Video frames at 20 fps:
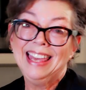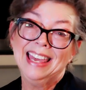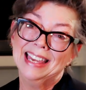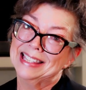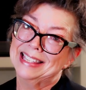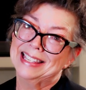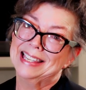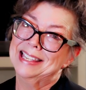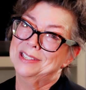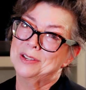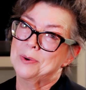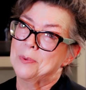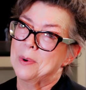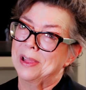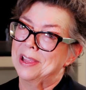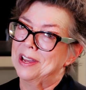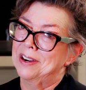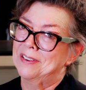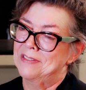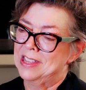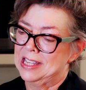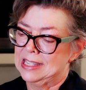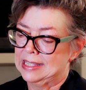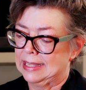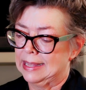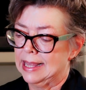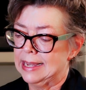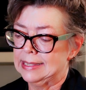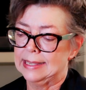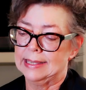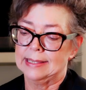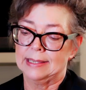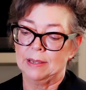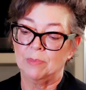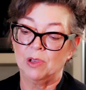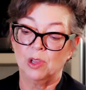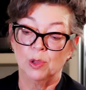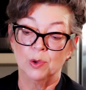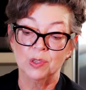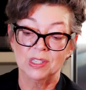can't see so well out of these glasses
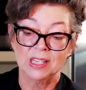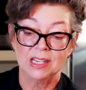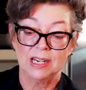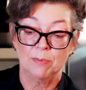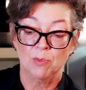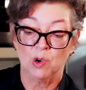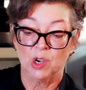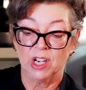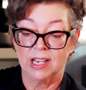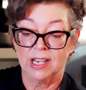up close anymore,